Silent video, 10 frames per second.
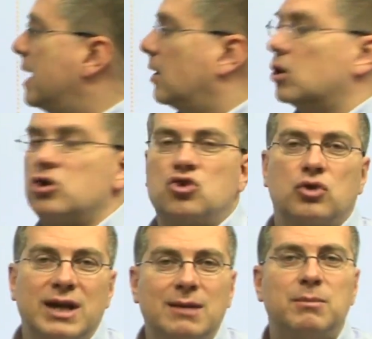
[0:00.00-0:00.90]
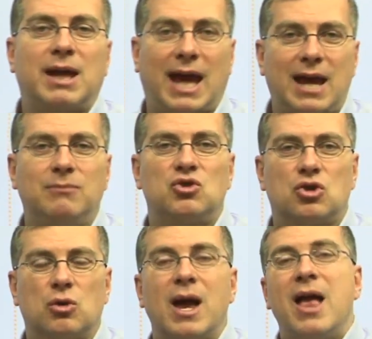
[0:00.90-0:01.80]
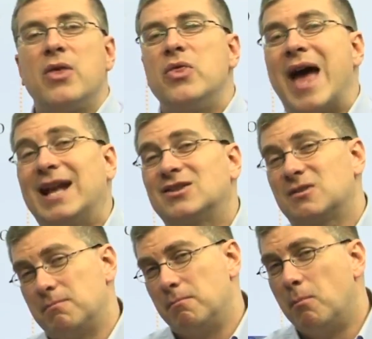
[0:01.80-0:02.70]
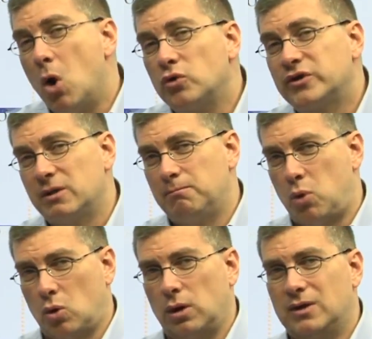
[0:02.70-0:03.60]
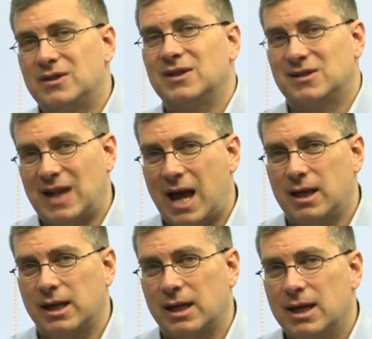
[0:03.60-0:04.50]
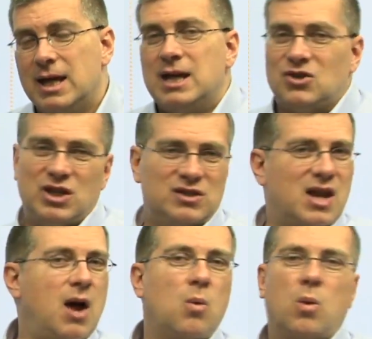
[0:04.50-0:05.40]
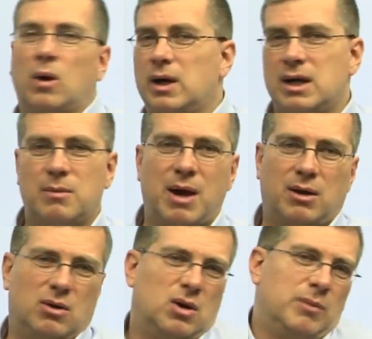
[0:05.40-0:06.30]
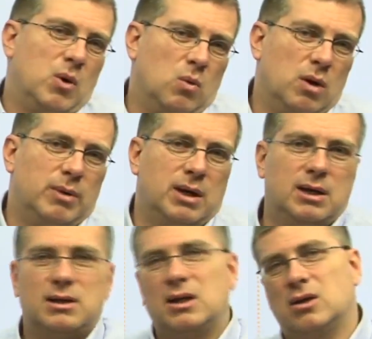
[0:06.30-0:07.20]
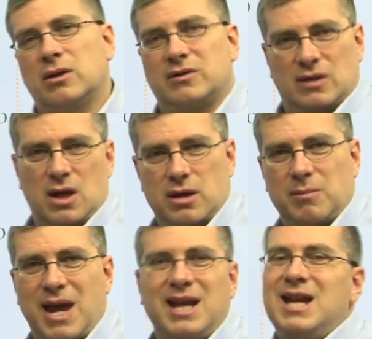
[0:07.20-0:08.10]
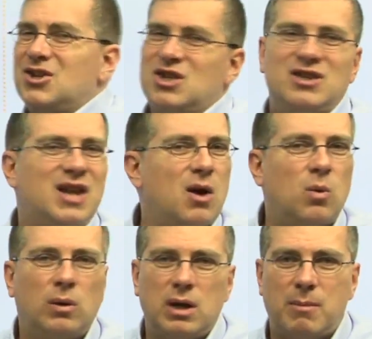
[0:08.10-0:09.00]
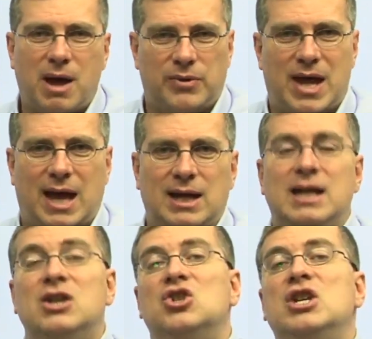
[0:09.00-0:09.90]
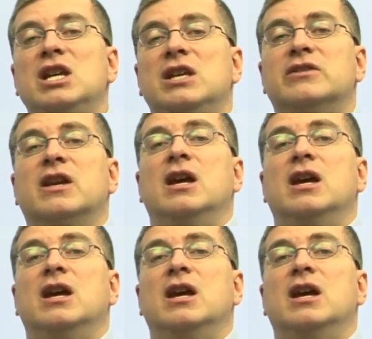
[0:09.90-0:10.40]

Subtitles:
that her dream came true. That's most important to Sally. She's not worried about, oh, I'm a woman, you know, there's another man. She's not worried about that. She